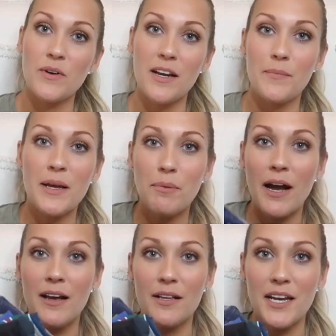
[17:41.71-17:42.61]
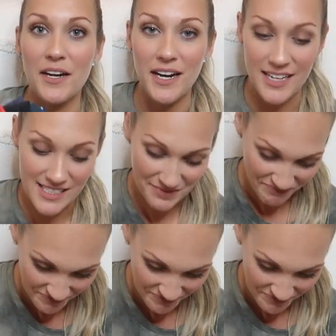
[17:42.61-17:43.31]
Got a big pile here, guys.